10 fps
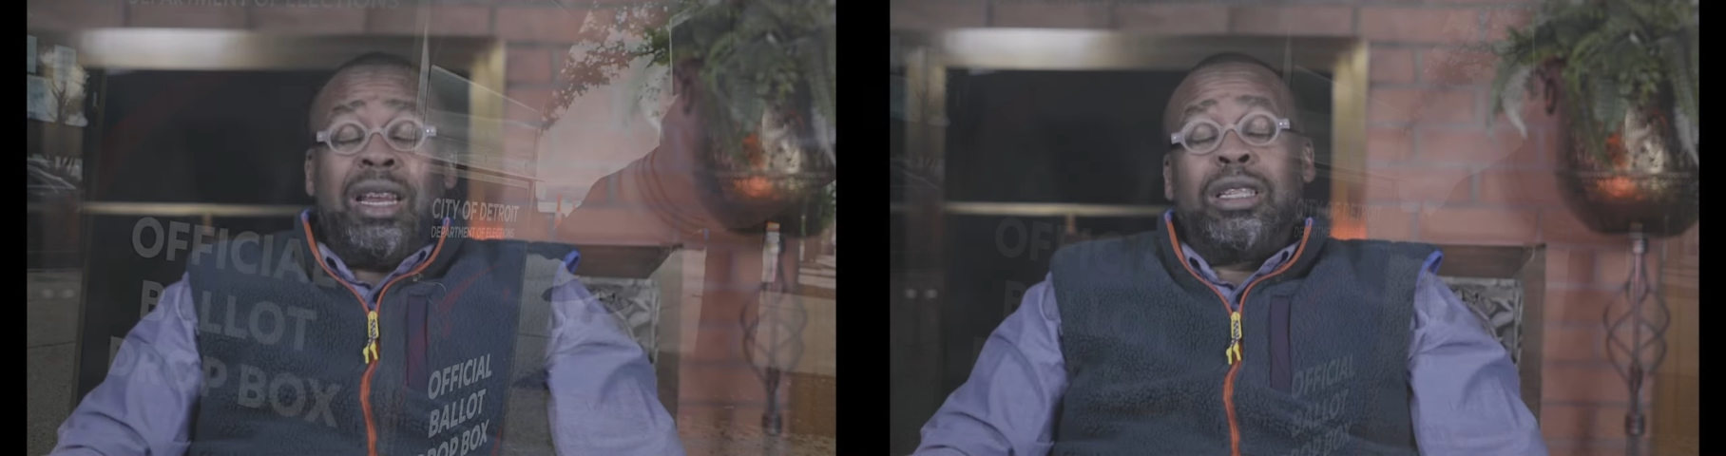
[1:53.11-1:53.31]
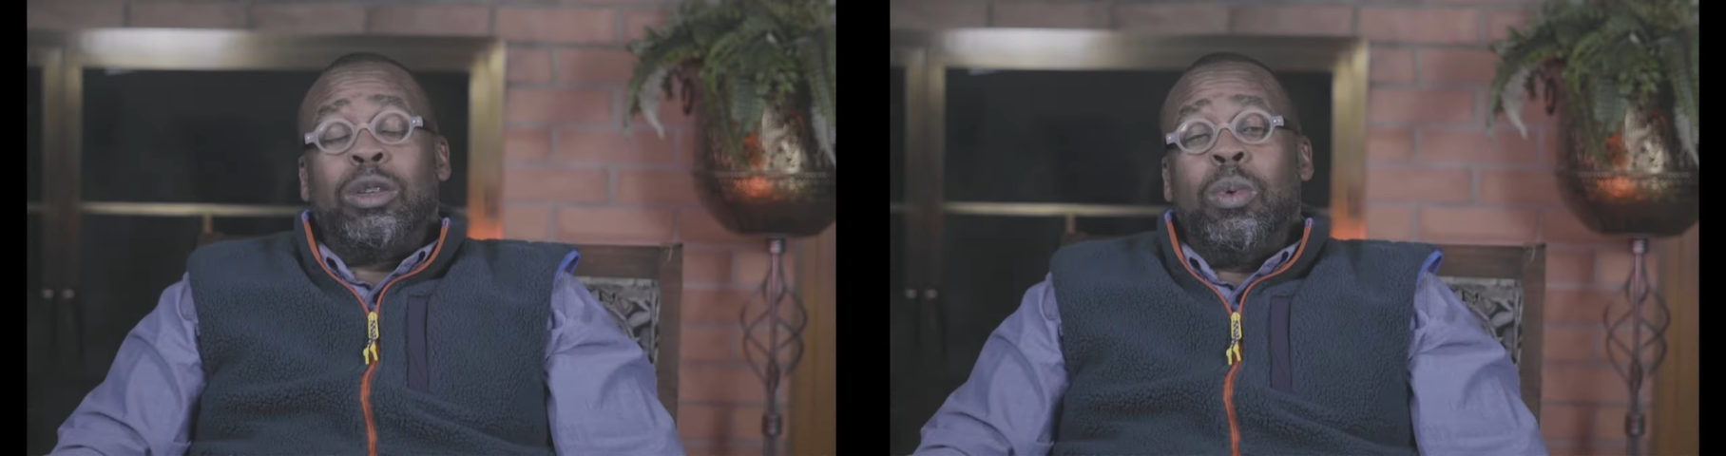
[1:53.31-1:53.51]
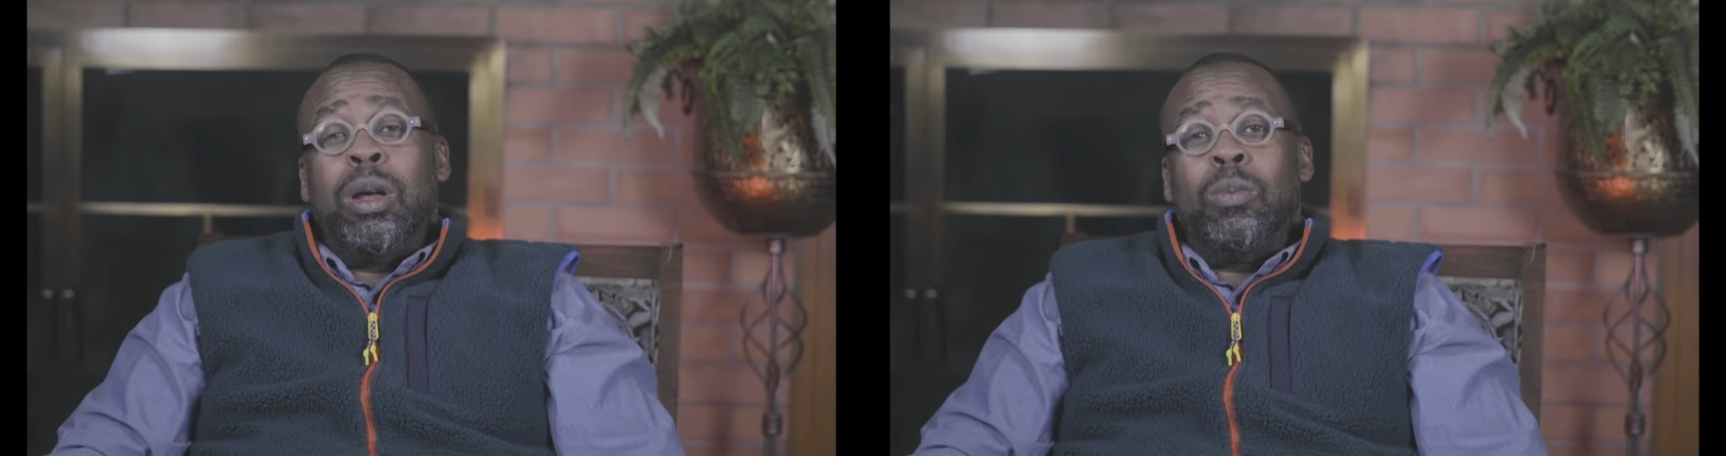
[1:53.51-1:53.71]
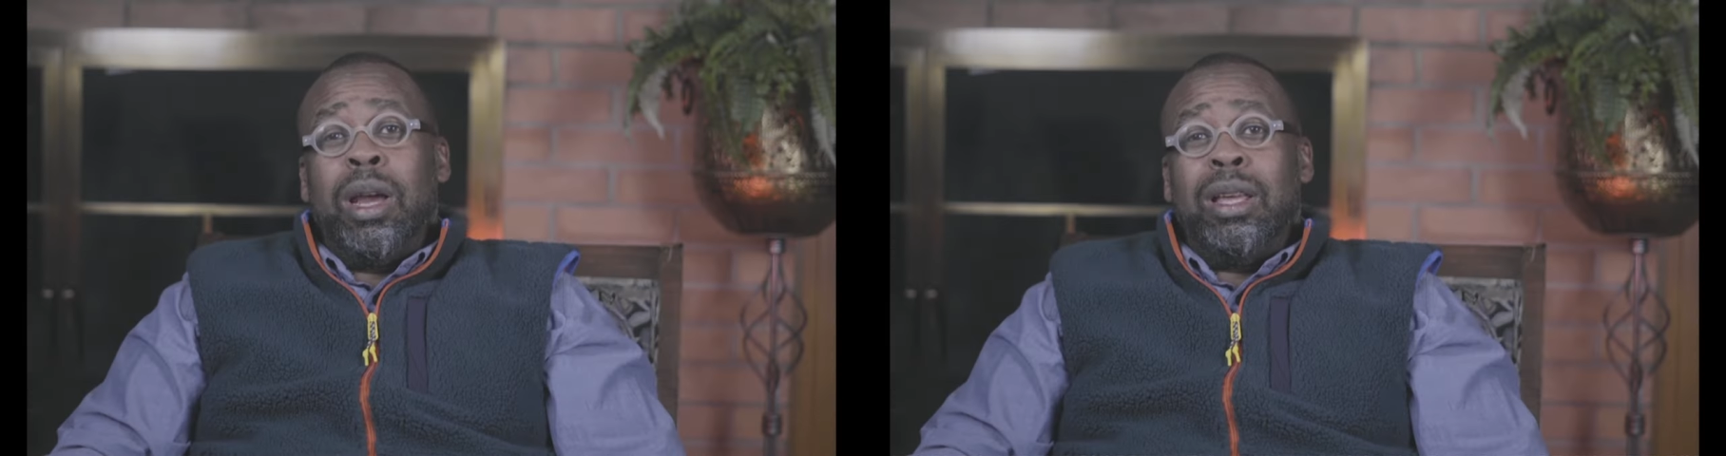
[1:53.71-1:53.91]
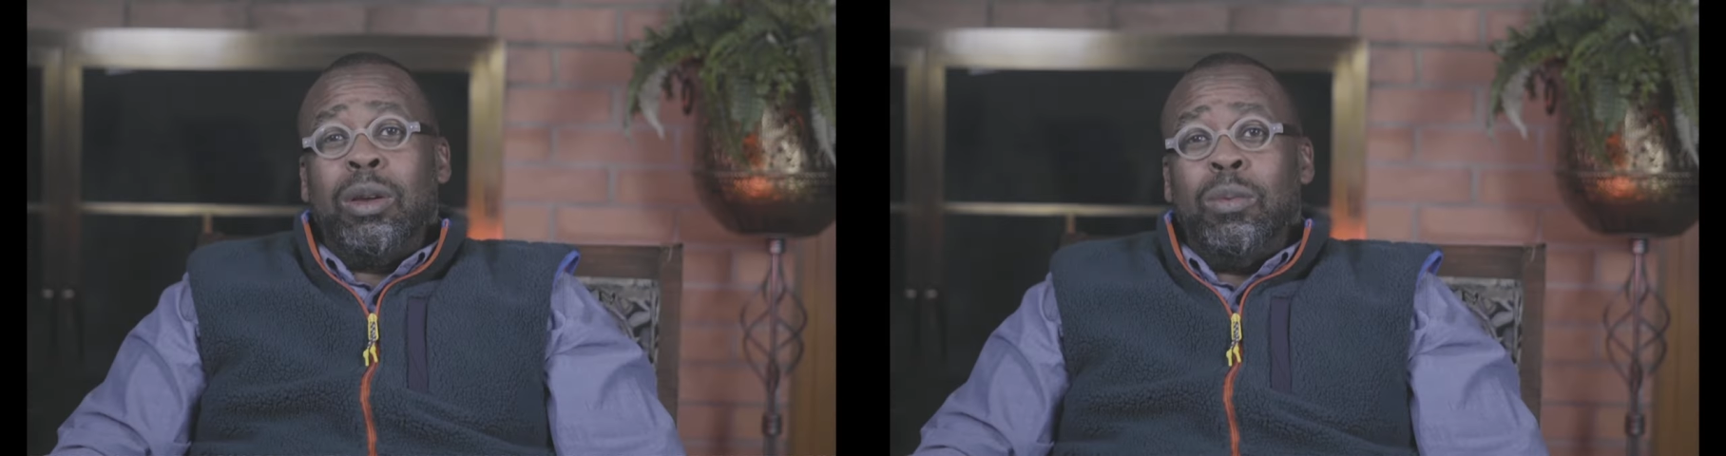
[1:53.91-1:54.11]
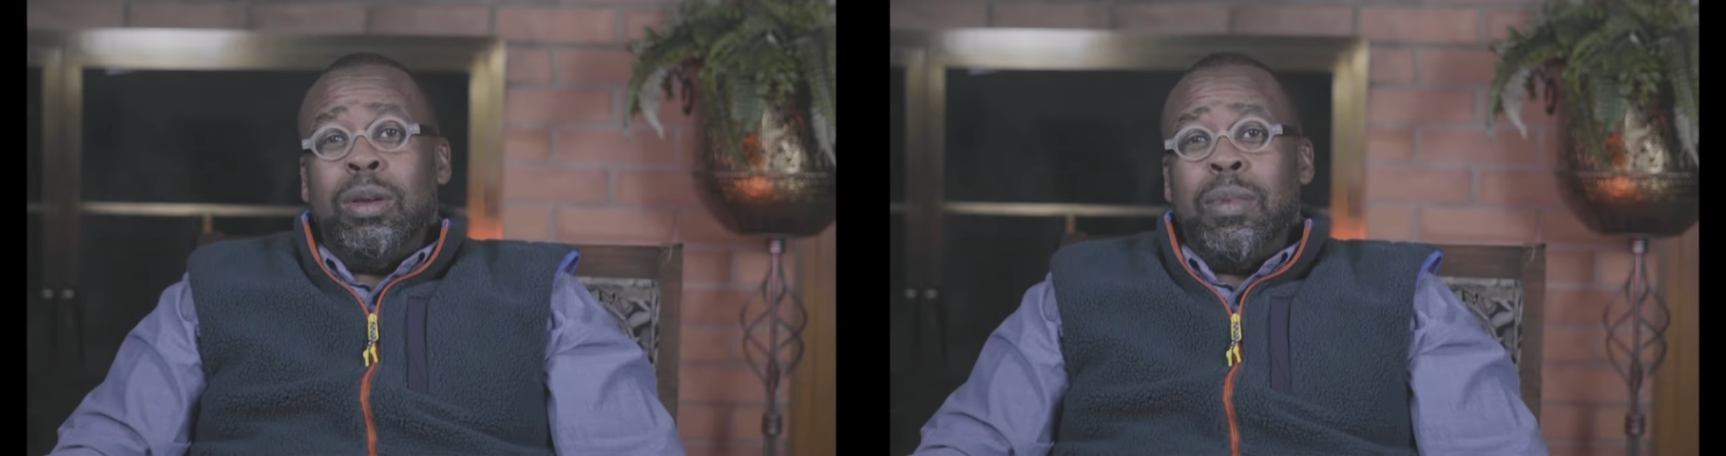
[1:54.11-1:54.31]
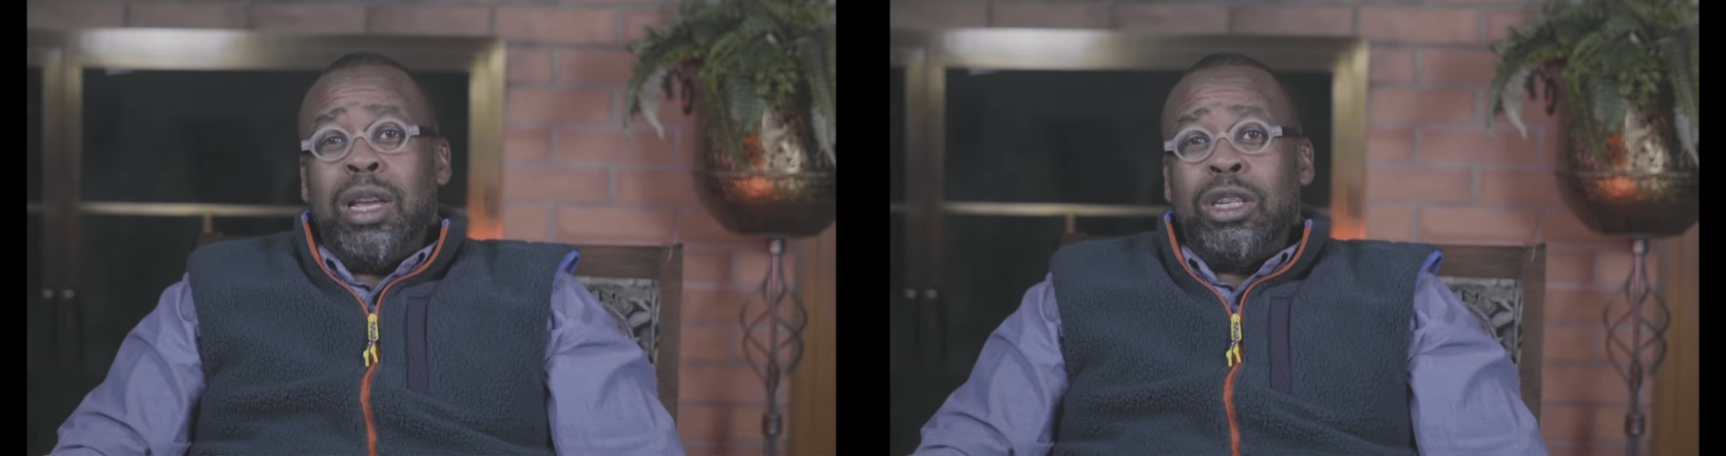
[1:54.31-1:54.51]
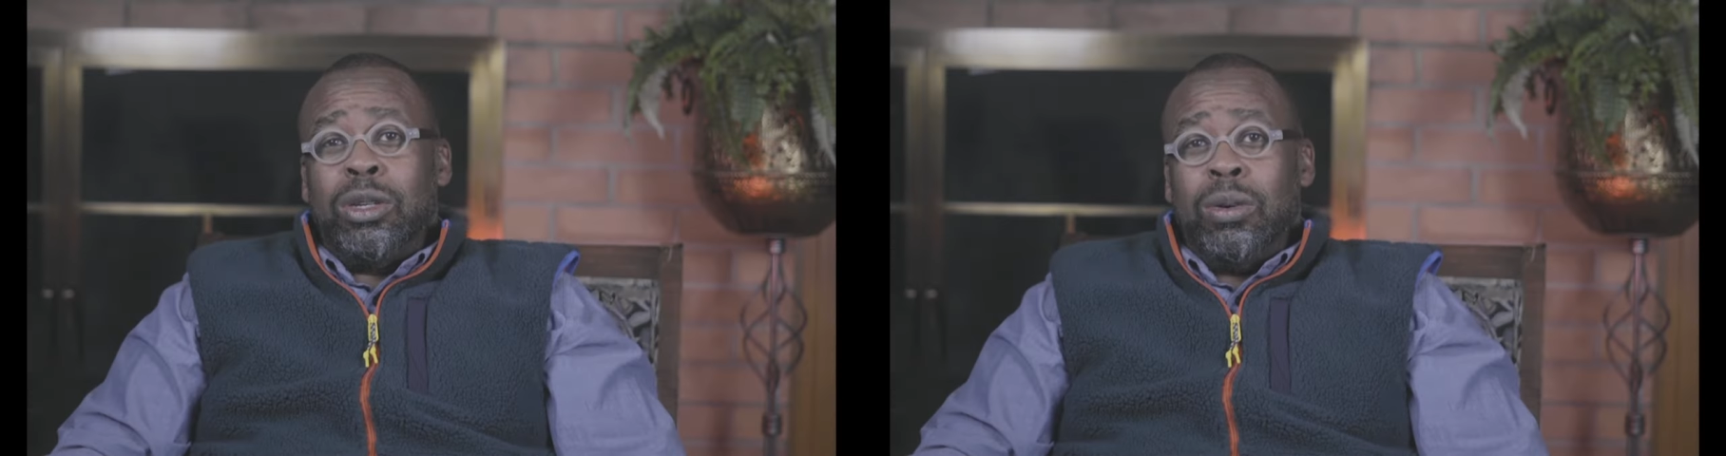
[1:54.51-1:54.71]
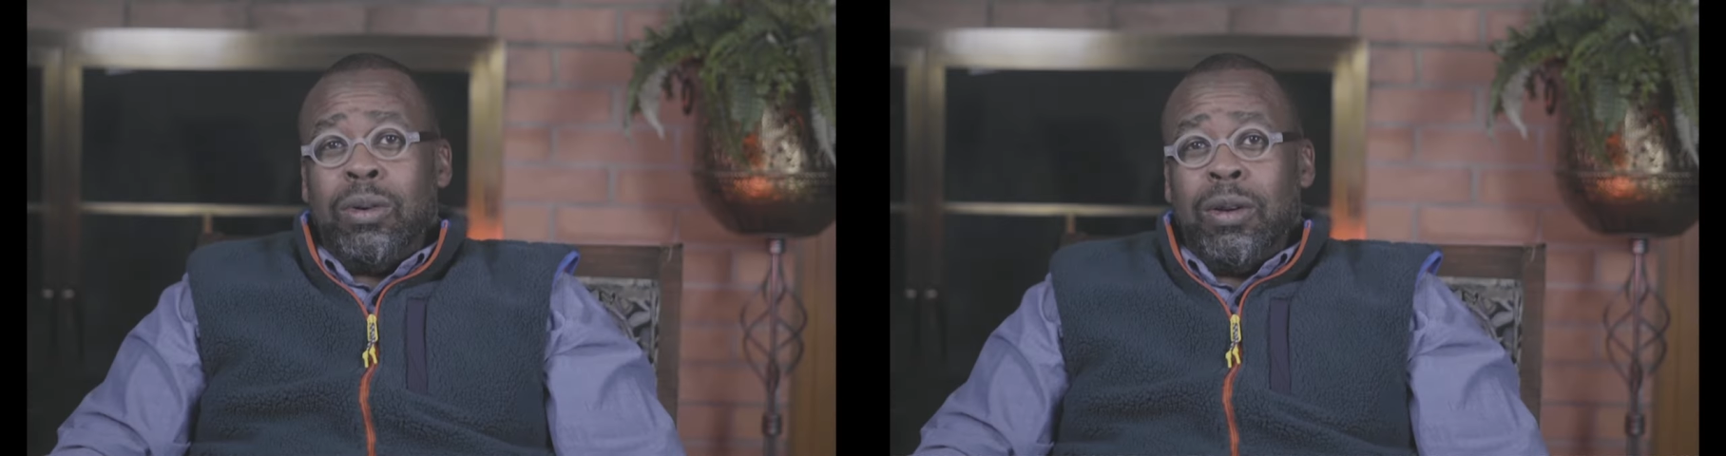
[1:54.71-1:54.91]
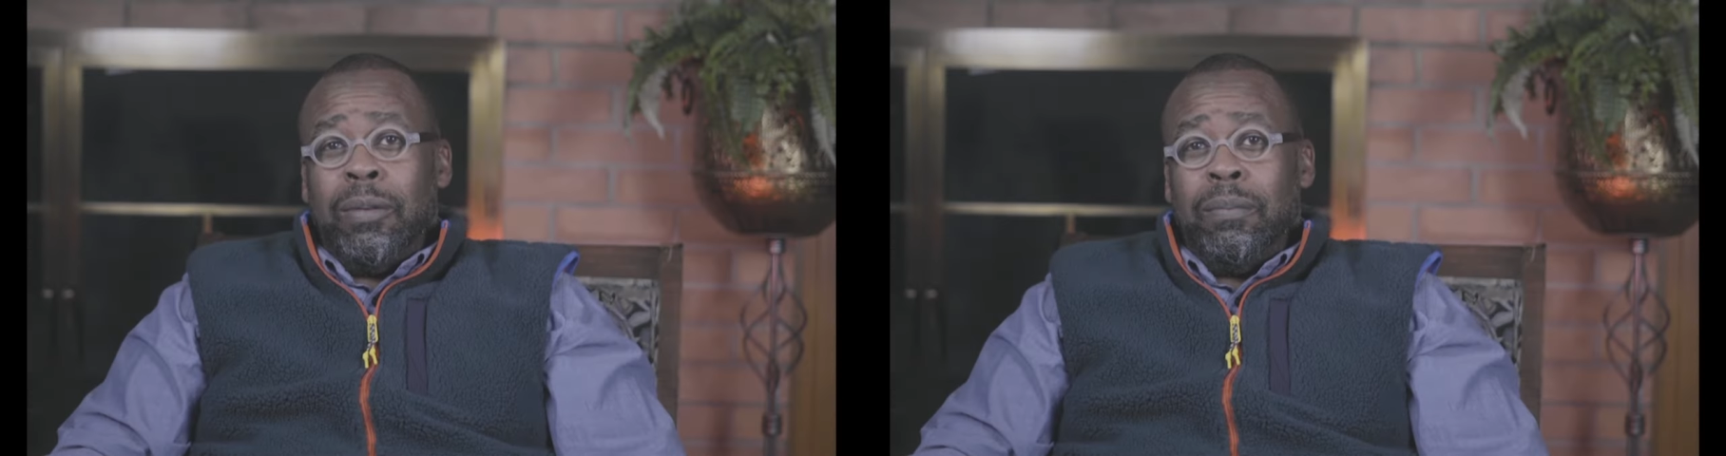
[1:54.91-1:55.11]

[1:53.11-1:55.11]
is the one way that we make sure